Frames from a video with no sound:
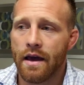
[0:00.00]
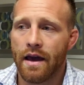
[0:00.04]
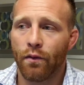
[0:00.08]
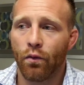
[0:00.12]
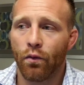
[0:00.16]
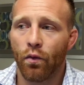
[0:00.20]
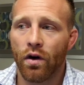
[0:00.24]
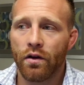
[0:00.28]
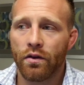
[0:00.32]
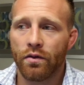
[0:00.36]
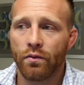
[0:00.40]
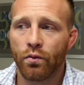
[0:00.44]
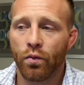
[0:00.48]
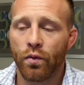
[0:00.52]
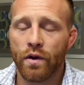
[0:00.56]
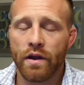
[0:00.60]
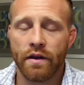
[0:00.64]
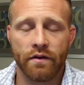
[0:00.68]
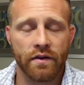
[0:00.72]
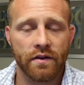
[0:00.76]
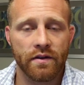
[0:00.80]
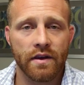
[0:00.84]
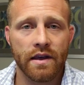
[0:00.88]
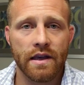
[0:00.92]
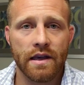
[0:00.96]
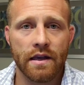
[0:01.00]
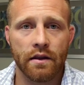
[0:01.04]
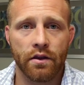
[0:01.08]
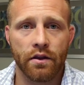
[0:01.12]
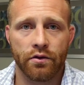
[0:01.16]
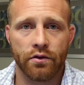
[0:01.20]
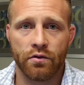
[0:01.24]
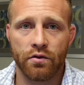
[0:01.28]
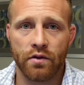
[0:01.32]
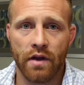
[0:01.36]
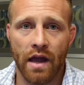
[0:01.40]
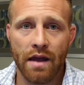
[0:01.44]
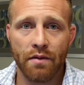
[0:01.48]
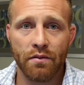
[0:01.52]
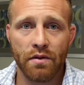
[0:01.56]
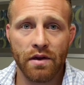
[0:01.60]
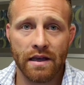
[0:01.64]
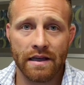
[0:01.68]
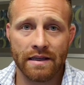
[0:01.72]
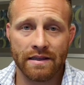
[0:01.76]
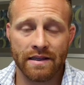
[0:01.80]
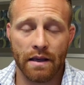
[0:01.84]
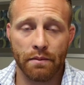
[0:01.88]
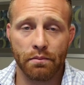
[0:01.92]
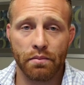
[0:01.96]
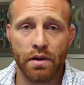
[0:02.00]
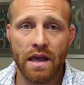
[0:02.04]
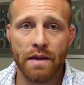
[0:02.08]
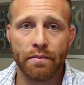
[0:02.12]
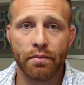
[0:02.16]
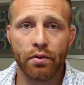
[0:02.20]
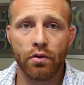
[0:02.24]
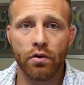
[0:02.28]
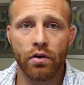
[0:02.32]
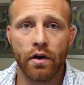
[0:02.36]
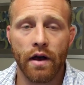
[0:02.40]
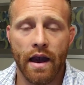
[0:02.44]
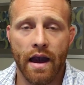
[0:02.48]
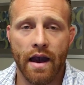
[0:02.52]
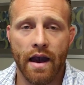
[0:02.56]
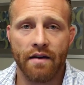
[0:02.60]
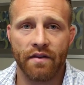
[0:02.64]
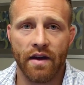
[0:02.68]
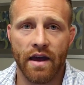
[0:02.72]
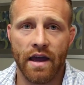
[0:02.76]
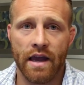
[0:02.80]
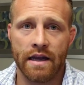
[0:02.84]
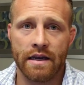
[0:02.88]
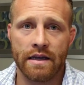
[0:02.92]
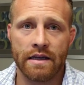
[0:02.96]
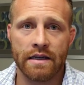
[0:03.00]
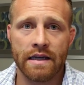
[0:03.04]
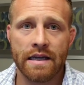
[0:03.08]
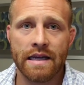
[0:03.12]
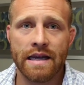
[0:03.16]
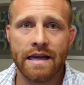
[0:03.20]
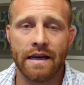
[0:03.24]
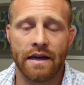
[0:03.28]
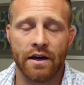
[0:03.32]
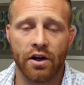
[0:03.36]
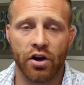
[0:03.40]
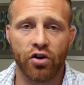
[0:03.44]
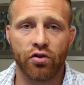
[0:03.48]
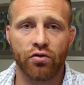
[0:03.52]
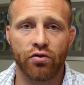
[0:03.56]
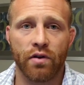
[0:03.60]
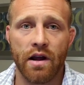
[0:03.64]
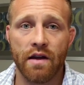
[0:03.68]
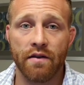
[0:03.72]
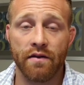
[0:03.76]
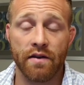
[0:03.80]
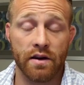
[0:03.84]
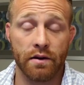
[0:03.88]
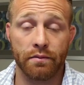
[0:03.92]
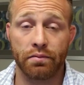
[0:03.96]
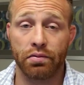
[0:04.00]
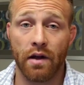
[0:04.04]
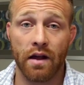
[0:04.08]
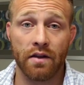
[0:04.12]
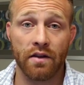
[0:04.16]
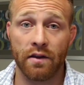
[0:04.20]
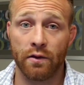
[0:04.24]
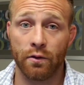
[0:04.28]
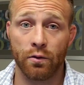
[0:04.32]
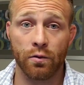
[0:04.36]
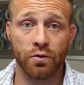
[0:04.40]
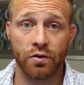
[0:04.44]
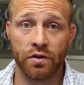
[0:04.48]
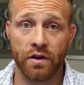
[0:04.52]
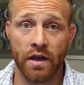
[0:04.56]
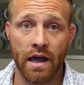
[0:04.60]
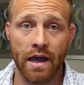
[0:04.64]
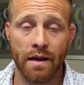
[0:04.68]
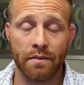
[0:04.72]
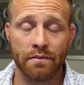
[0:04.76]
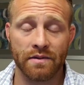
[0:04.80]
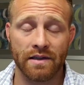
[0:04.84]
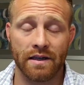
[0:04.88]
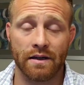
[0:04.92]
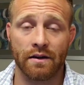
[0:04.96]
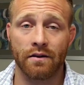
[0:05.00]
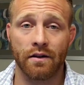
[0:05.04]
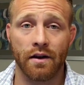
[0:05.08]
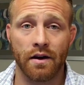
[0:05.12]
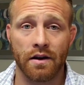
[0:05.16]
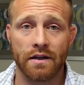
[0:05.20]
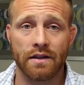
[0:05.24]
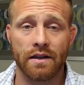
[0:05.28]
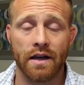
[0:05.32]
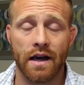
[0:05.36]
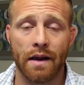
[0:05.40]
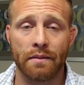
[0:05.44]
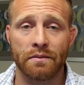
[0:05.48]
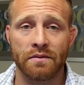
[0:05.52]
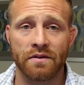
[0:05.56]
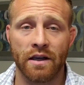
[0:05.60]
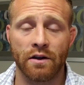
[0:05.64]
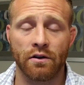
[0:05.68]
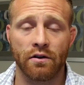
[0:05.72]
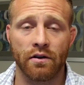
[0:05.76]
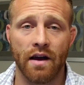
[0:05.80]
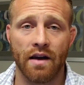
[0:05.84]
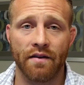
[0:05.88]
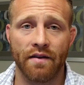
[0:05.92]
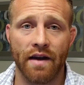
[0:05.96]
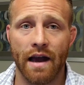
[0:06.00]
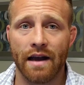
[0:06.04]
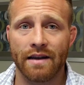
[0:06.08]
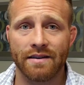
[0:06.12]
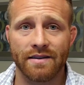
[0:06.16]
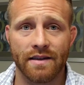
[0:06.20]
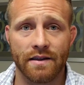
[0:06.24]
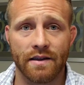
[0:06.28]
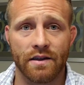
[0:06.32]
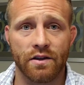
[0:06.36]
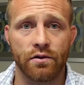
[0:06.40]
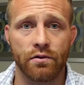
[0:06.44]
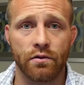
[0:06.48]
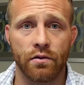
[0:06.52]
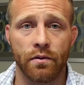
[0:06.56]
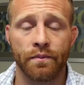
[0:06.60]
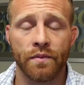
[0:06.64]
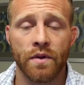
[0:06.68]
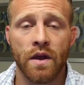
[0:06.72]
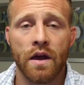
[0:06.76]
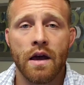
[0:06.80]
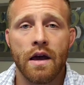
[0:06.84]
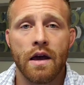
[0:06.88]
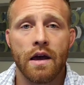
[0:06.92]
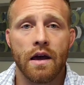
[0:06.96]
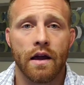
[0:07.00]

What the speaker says: And what we've seen through gaming is that people have a need and a craving to play these old games, and a lot of times they don't have access to them.